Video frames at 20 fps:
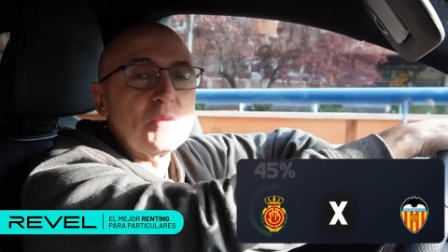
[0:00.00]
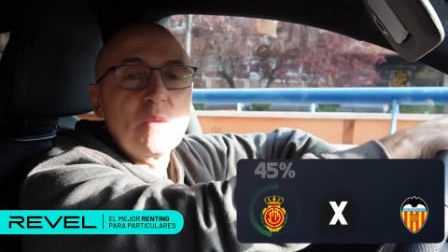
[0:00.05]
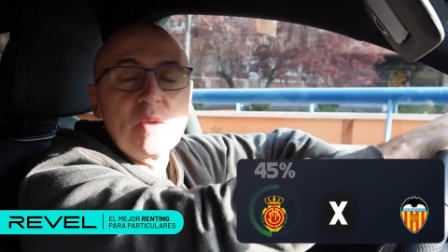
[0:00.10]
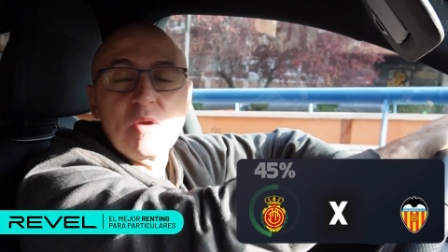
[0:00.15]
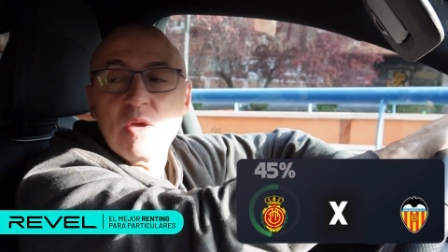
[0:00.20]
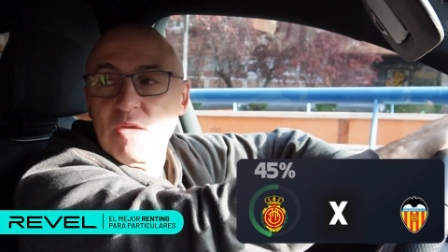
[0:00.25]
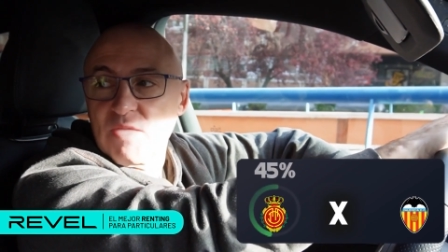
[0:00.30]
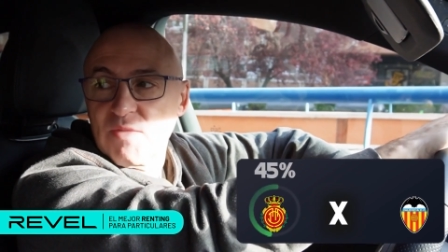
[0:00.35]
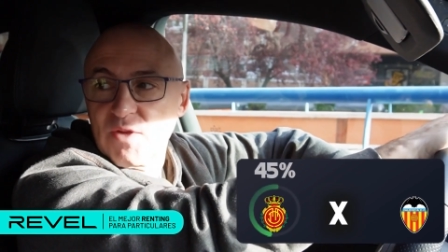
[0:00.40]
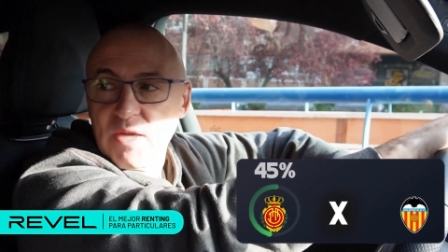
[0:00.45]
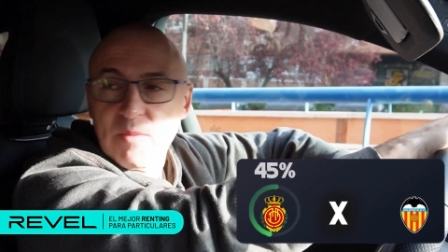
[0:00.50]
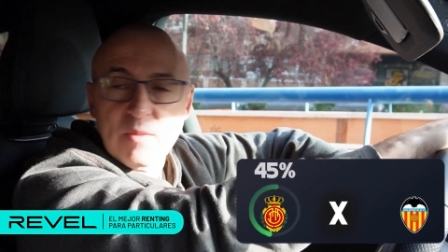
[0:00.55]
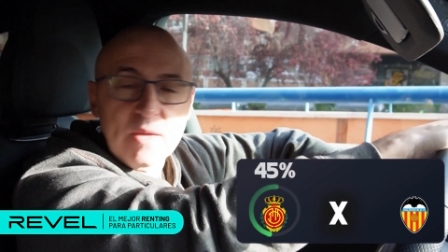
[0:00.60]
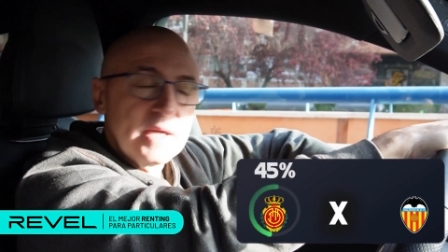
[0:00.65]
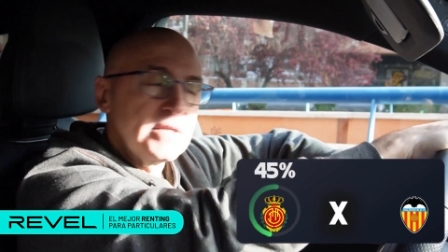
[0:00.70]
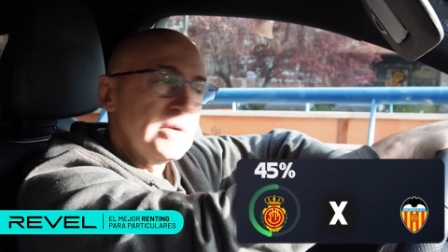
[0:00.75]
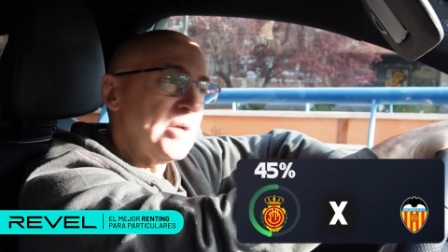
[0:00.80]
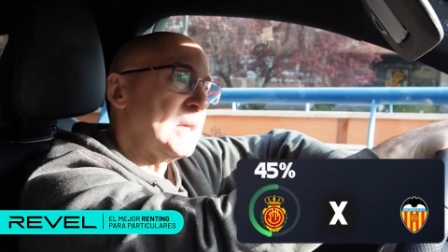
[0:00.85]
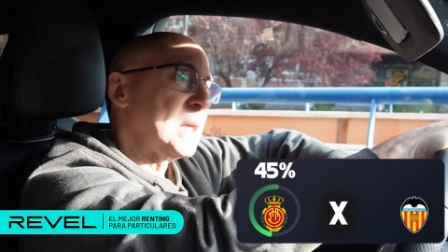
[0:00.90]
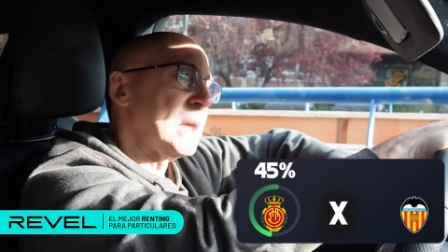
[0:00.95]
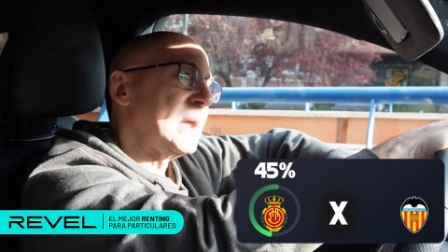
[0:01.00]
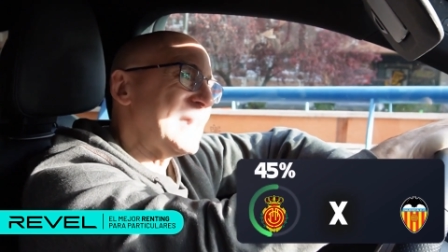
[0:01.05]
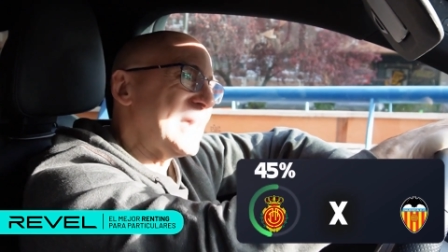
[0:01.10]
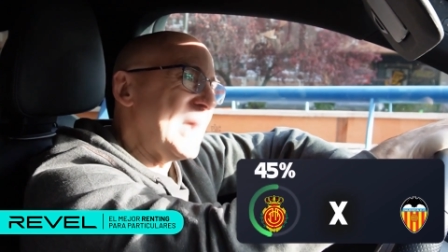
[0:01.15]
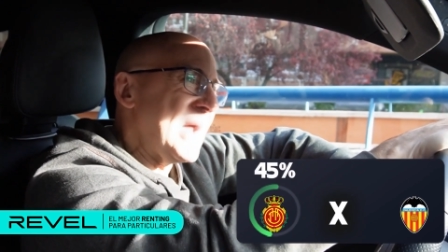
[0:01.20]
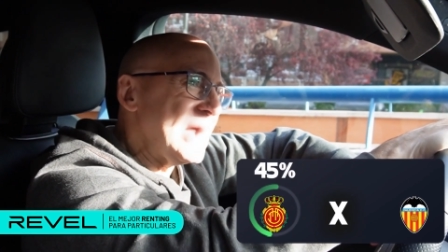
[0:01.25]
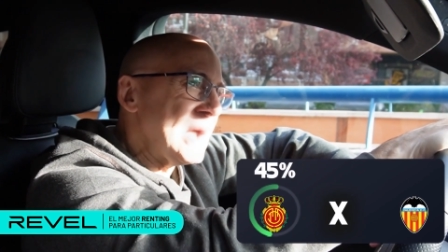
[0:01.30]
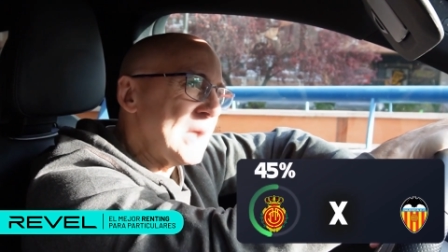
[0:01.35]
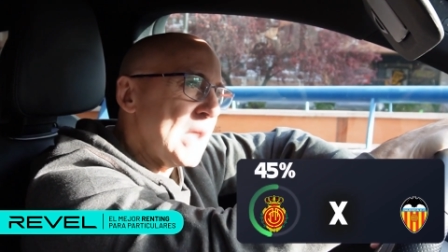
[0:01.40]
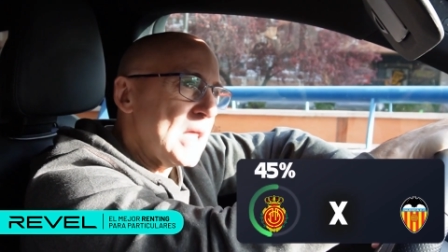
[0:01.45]
35% for the
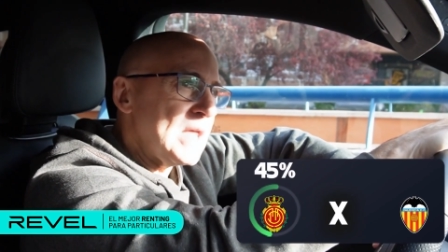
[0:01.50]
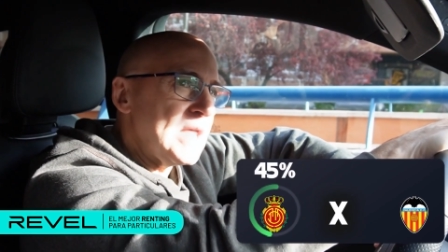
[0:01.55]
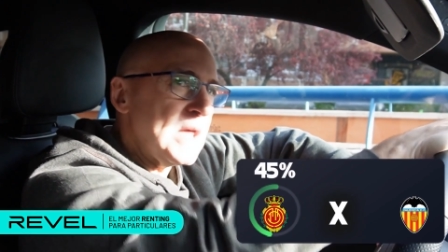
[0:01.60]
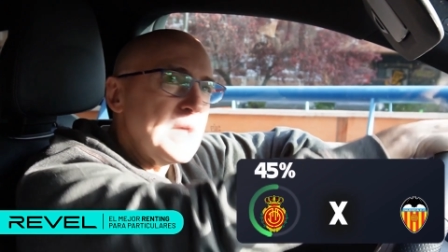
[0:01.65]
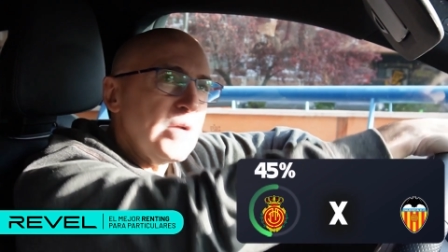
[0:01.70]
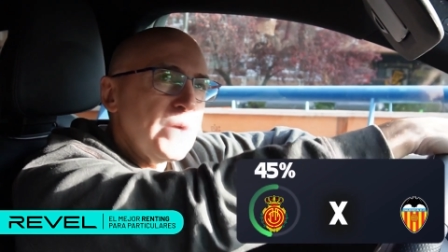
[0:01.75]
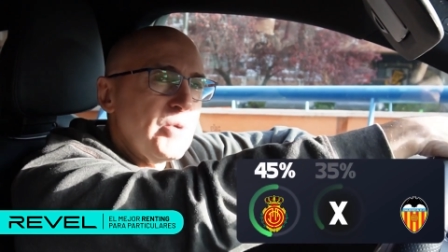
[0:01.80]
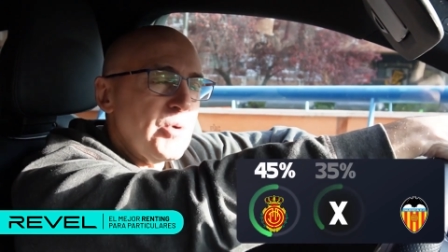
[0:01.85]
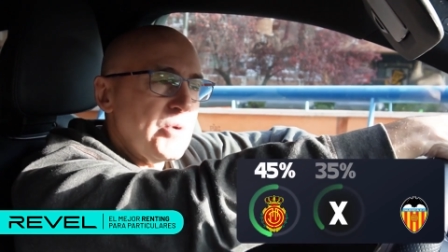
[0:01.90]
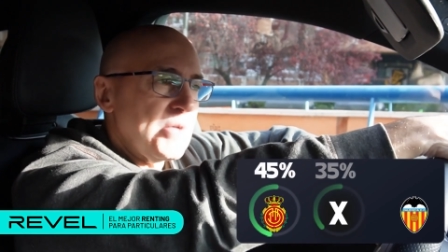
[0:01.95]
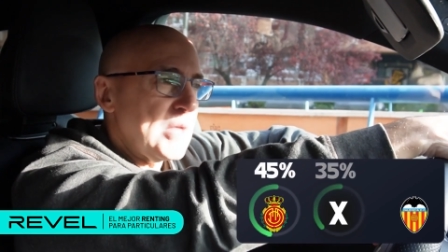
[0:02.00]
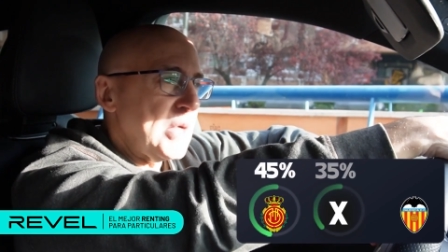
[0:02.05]
draw, and